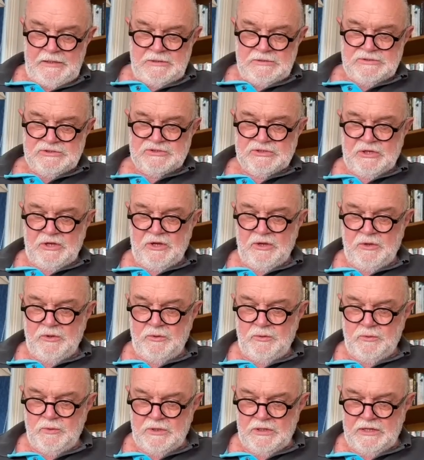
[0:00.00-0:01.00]

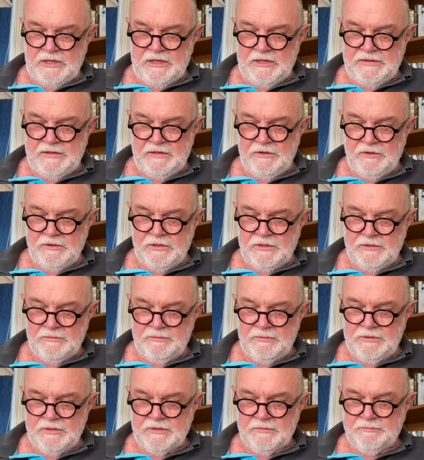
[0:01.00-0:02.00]
And then on
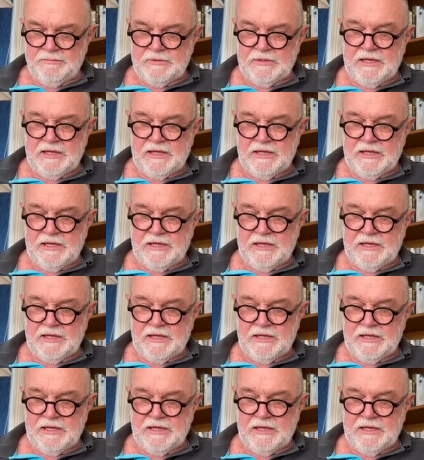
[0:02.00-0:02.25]
the